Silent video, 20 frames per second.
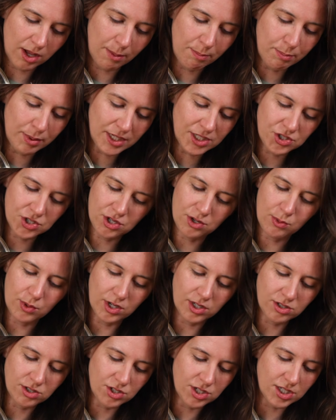A pitcher
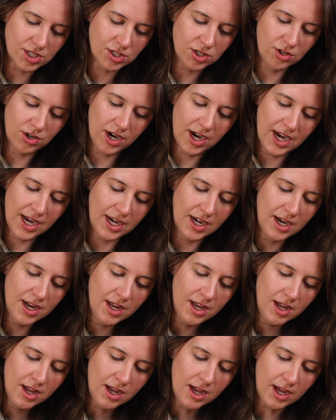works just great.
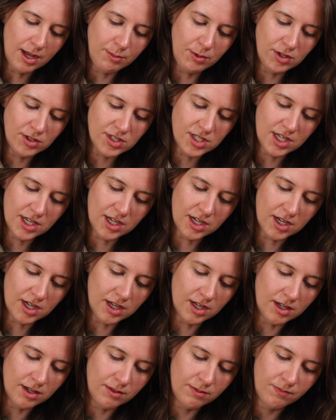I'm using
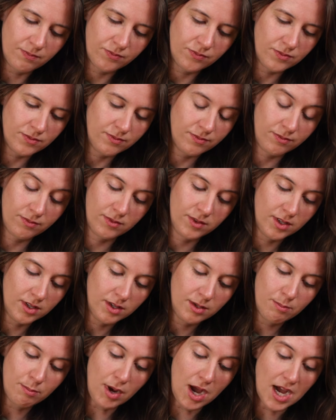a
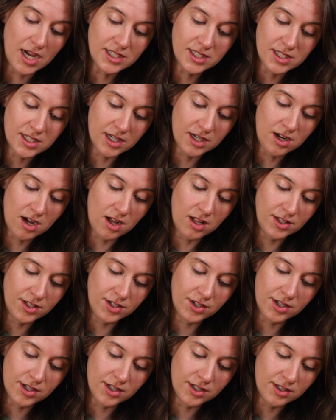pasta
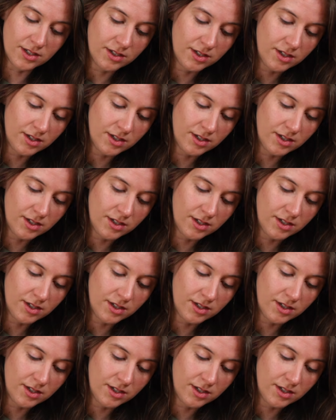colander.